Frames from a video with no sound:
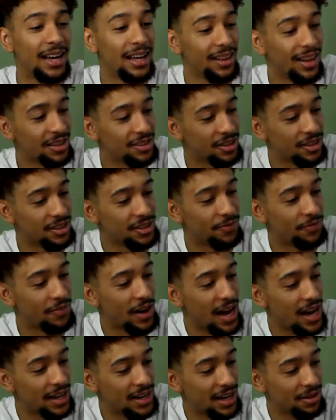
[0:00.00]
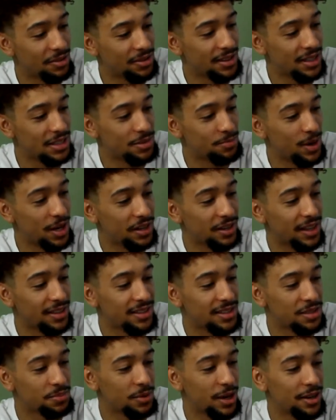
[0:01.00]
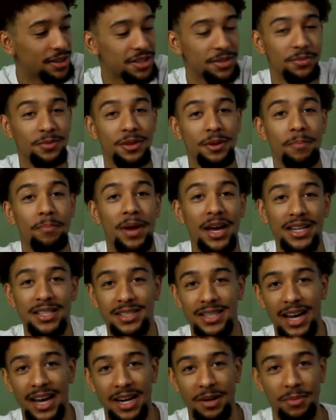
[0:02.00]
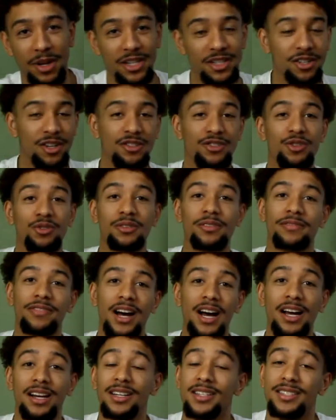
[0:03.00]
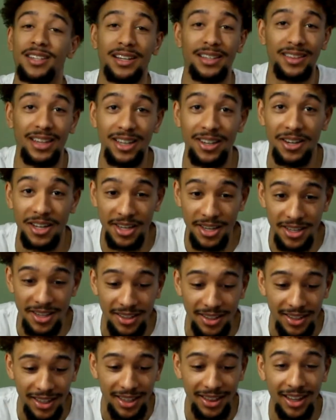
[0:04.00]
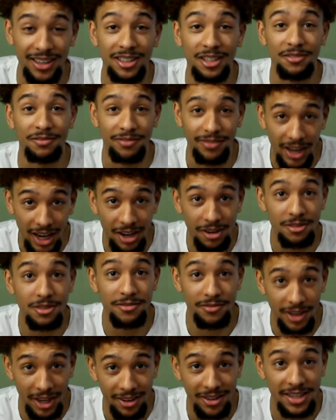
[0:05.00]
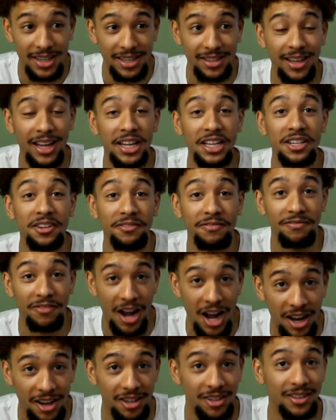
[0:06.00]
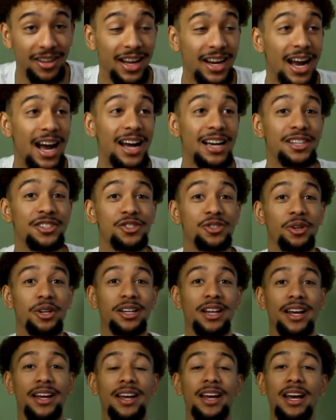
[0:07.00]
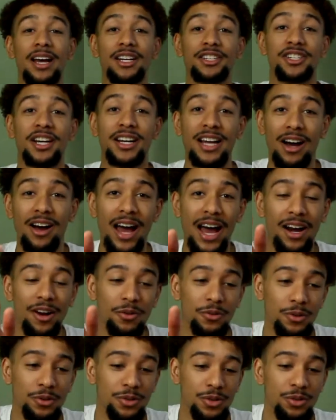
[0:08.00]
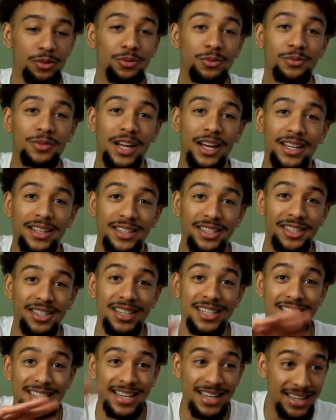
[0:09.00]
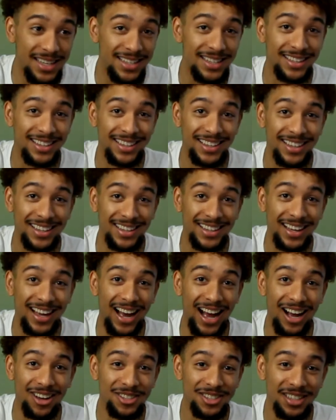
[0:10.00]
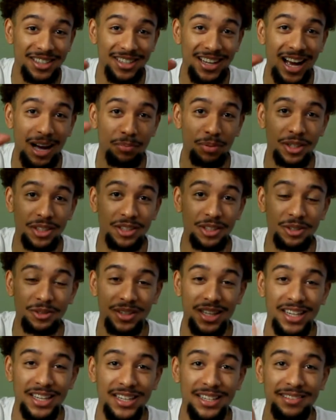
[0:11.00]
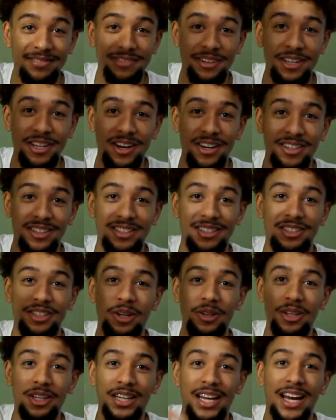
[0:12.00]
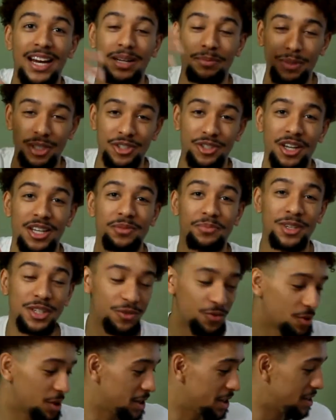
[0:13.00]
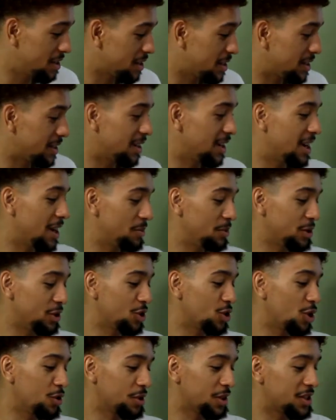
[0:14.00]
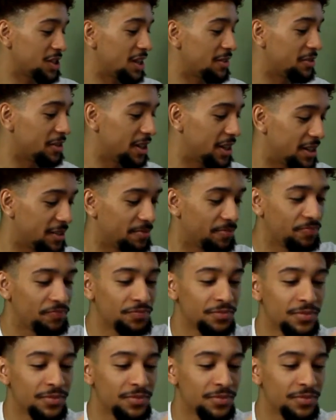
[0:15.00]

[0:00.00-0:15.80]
like the font and everything's better like this is probably some of the best anime shirts you can find because like they're heat like they're very very heat like they're fire like I enjoy like check out Adarustu like the shit is heat I'll send I'll put a little thing for y'all to go look at it but trust me it's really good all right we're gonna go over the stuff again